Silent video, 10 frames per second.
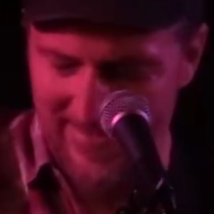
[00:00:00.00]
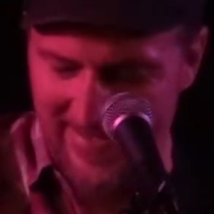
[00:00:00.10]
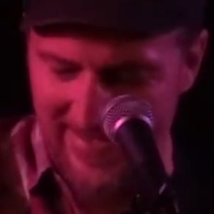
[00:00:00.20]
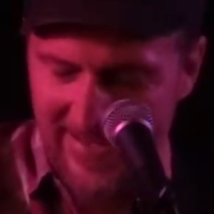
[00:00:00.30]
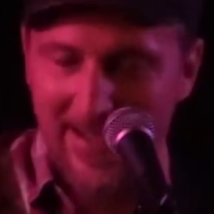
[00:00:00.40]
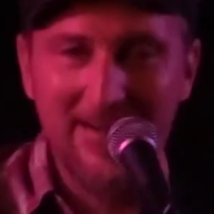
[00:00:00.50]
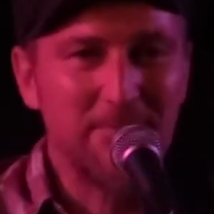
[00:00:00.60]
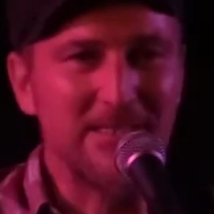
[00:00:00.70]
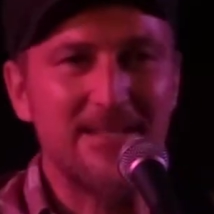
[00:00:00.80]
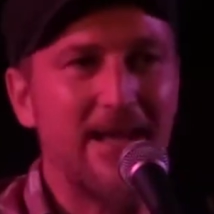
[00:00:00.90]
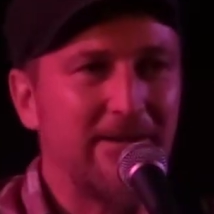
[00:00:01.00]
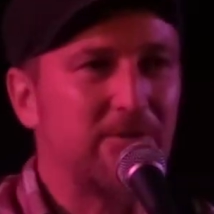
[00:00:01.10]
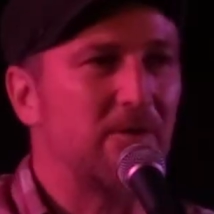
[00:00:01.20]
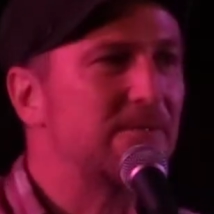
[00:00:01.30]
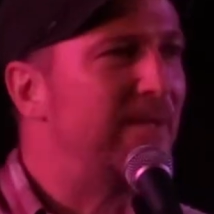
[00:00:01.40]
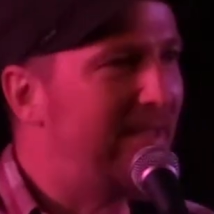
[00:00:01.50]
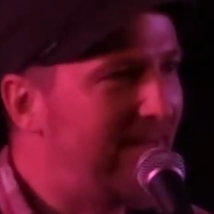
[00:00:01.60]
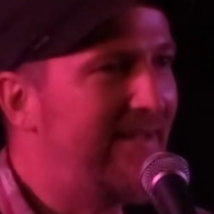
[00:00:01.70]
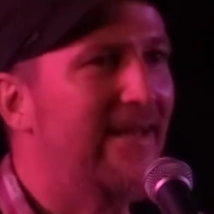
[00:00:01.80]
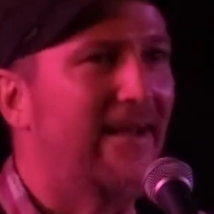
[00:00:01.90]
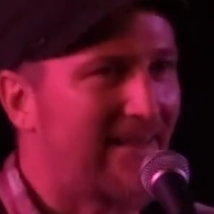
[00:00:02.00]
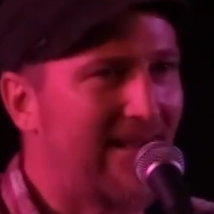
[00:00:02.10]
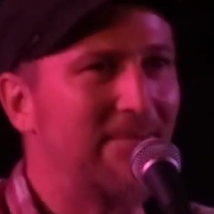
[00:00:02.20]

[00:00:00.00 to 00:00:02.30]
And he got up and staggered towards me, and again, like,